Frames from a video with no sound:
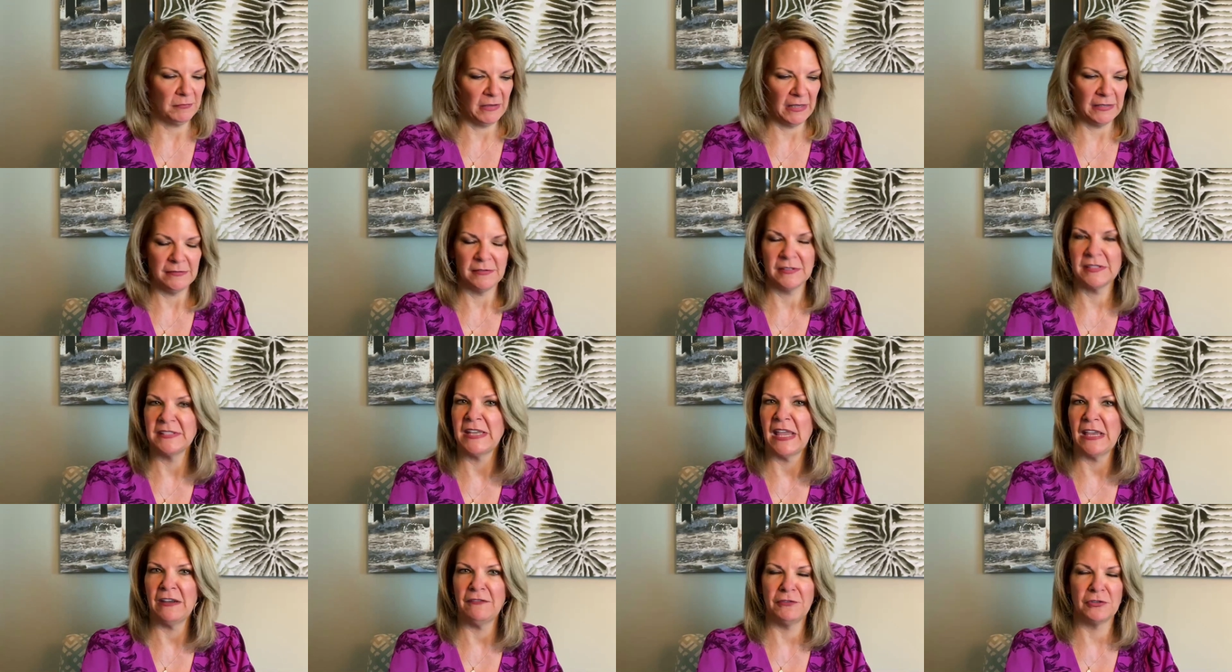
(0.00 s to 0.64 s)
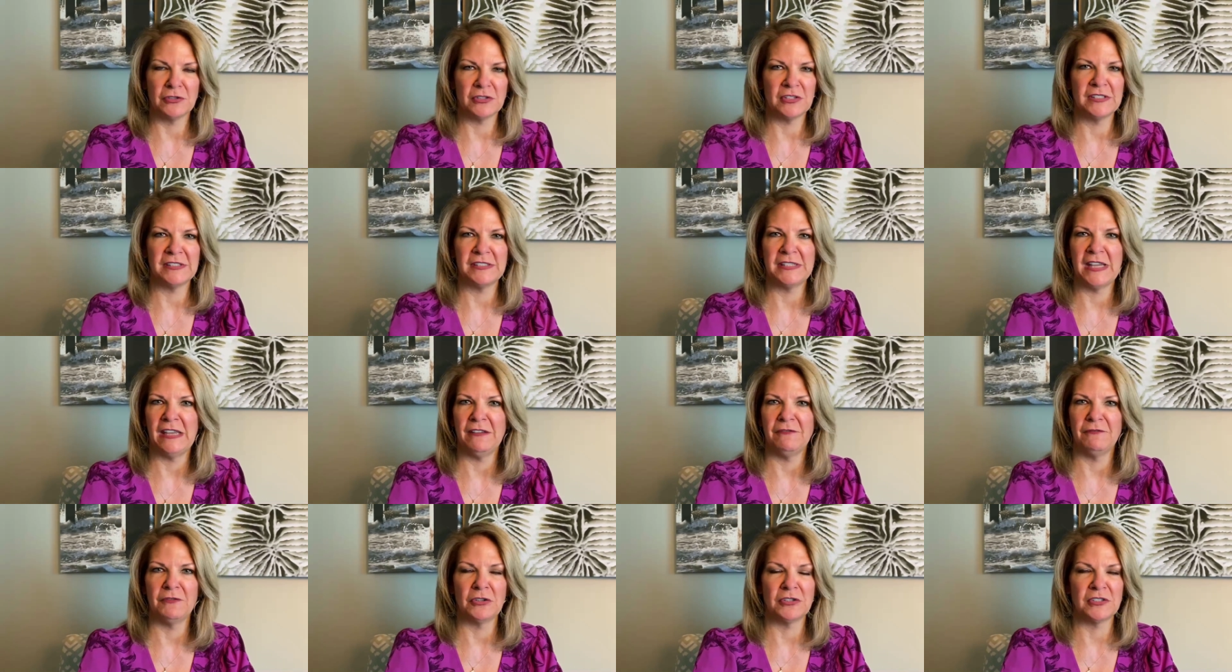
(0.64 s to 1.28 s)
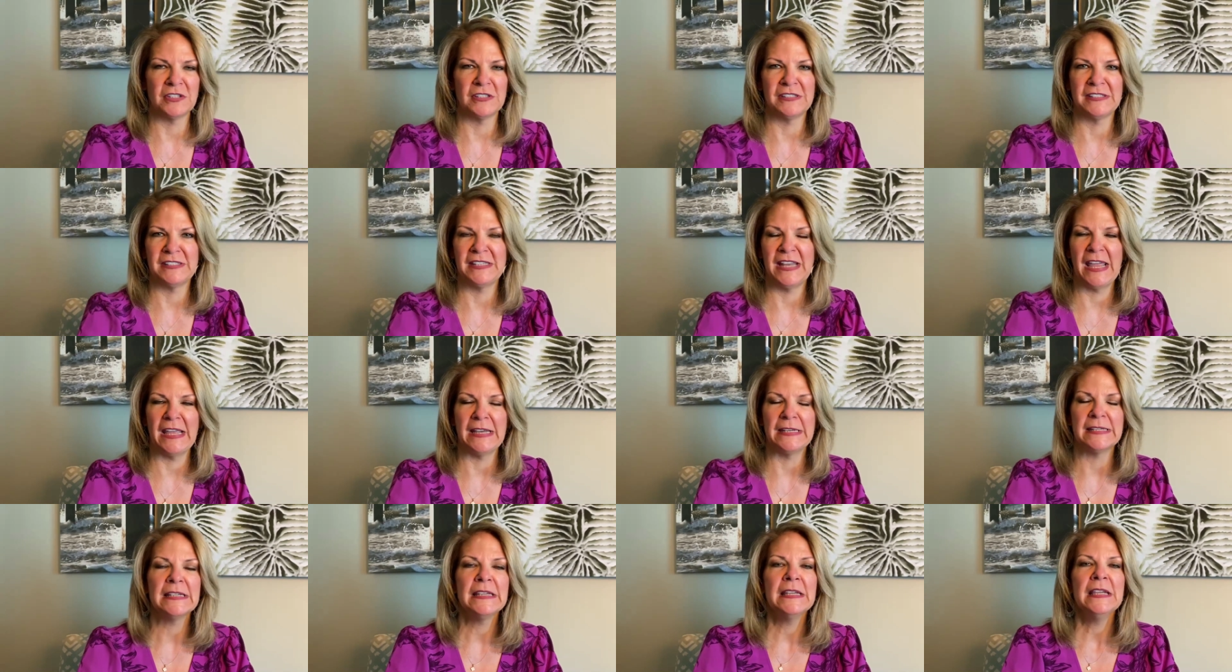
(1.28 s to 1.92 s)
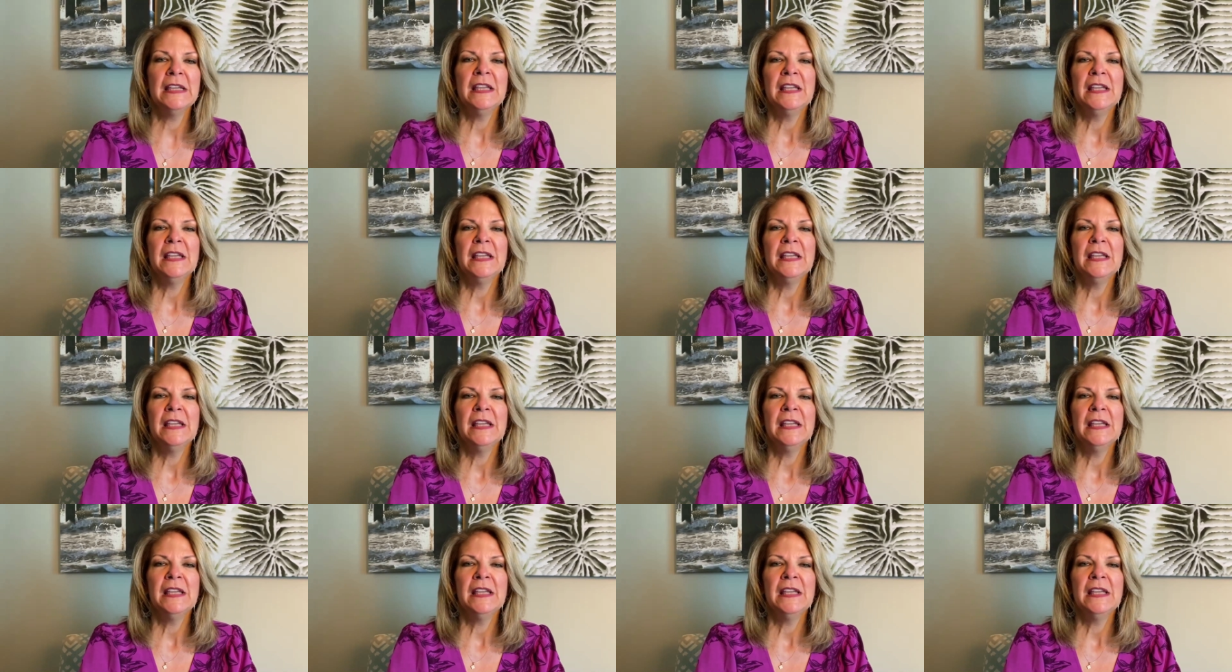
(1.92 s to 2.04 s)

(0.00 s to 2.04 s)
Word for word: in state versus state versus state.